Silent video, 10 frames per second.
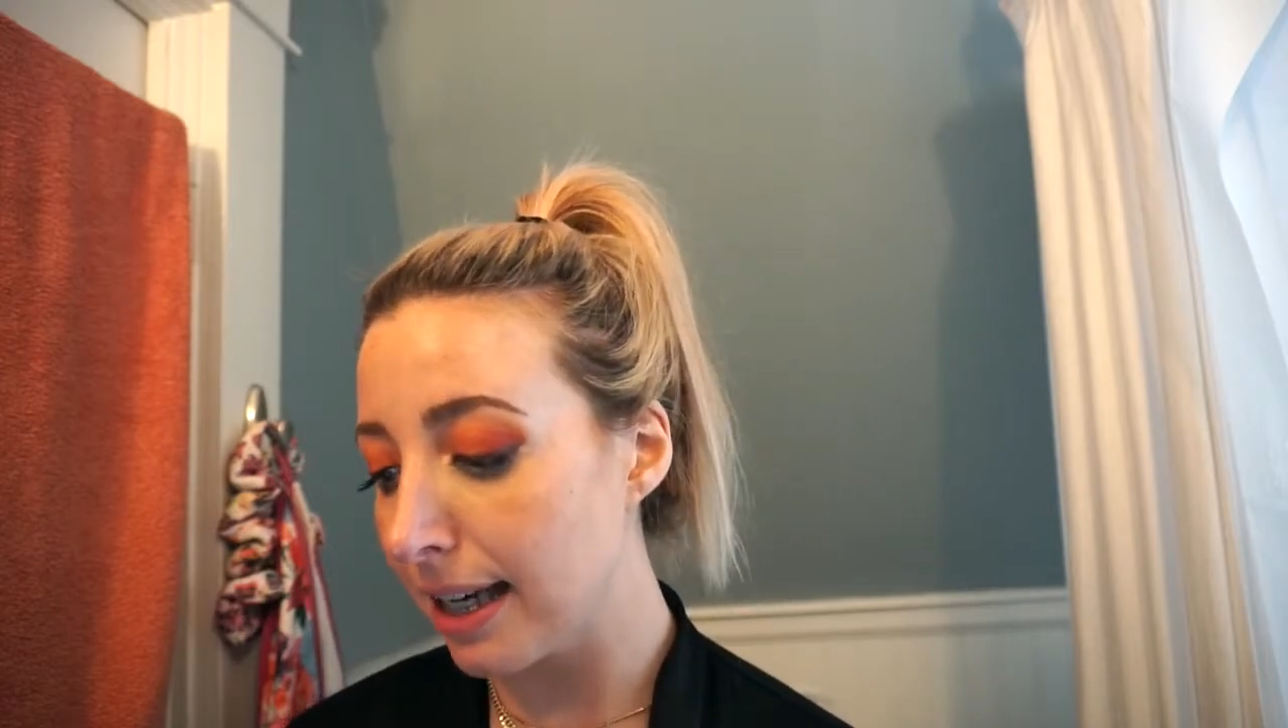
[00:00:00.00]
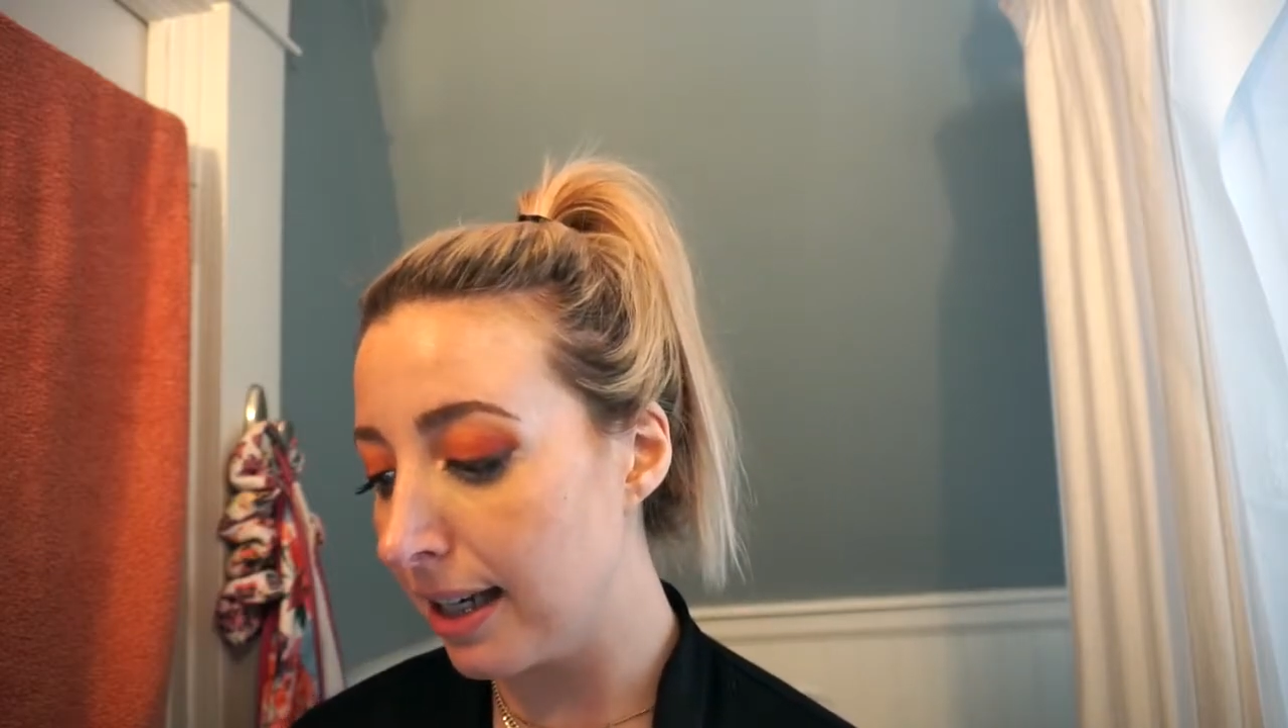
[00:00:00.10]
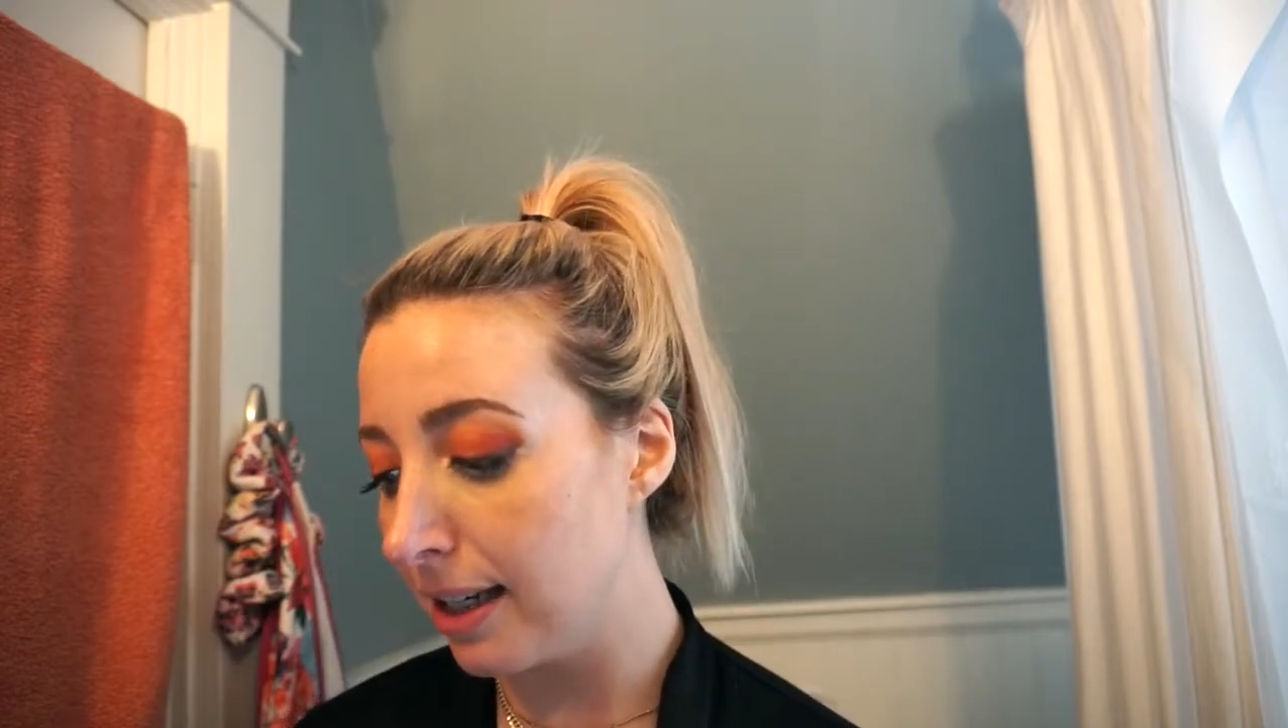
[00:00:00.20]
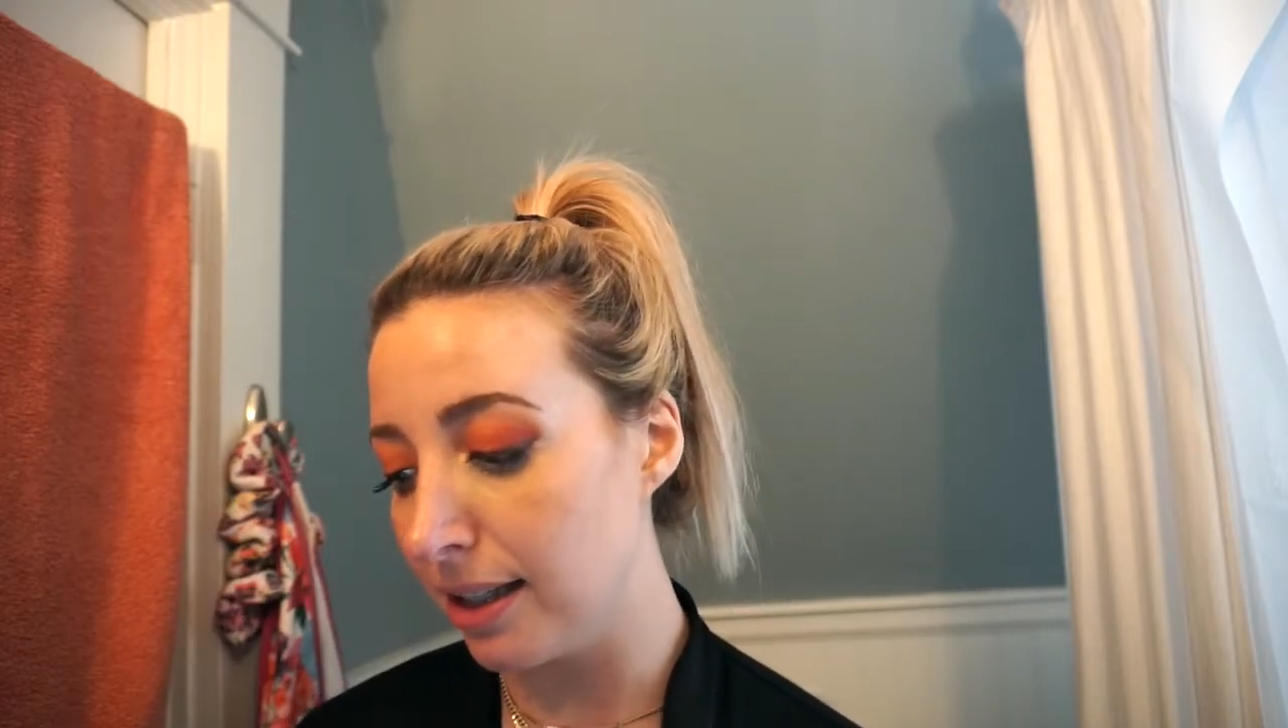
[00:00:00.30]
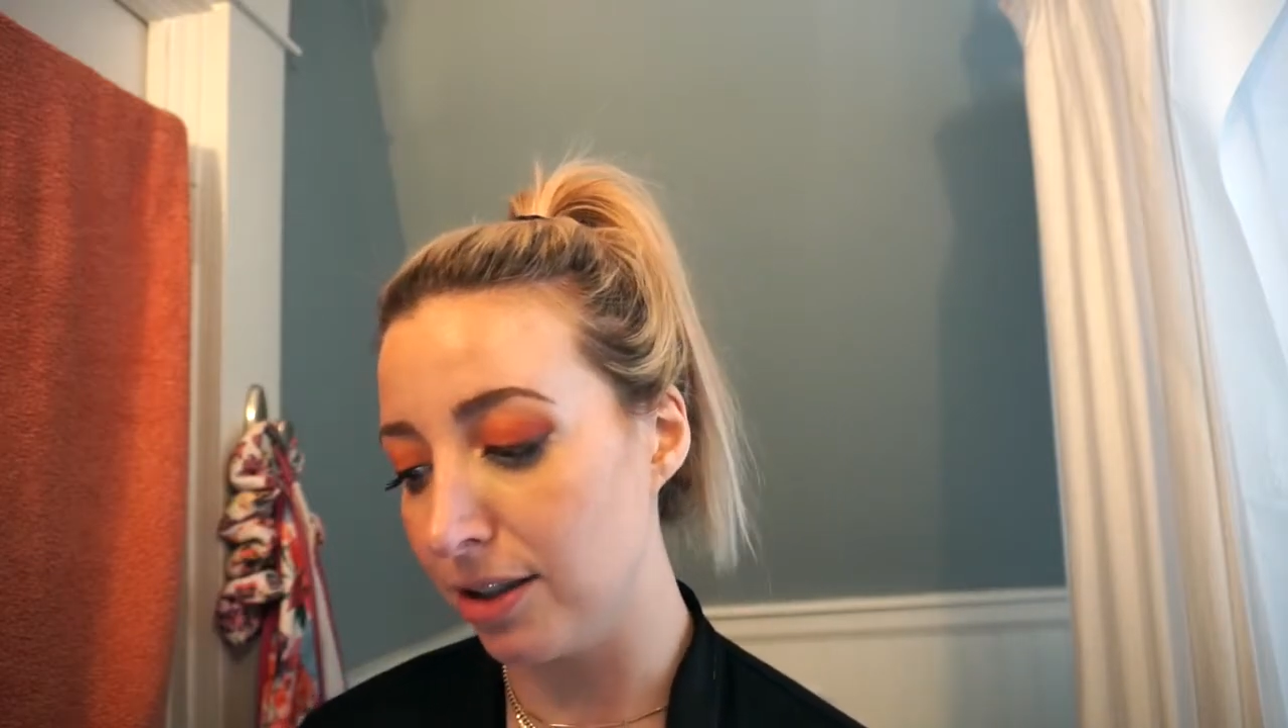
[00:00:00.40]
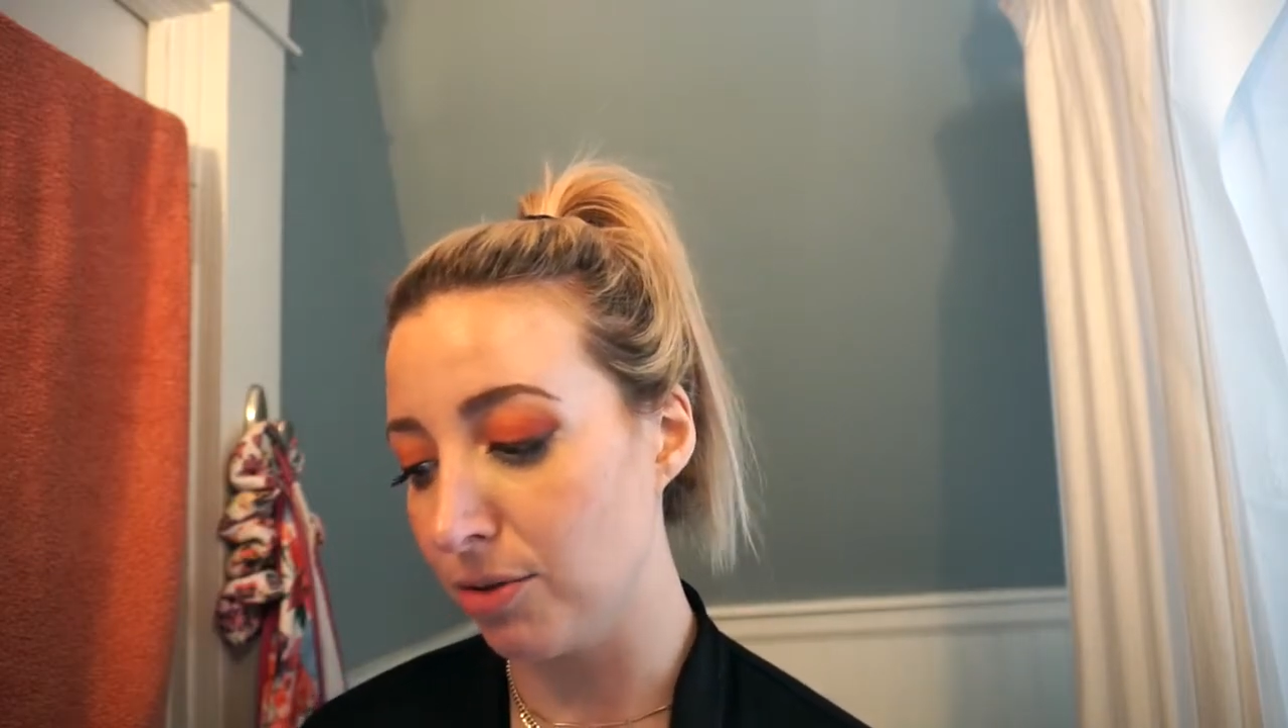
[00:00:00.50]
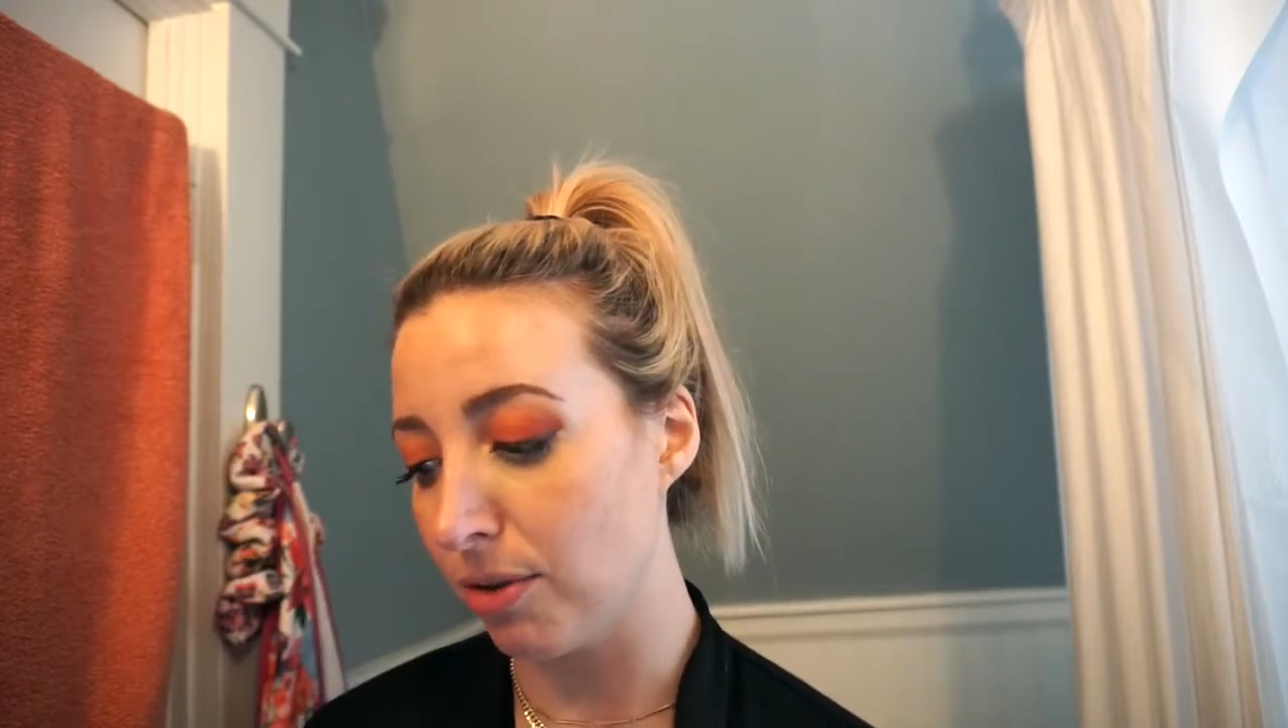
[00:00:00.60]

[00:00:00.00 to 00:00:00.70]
skin, is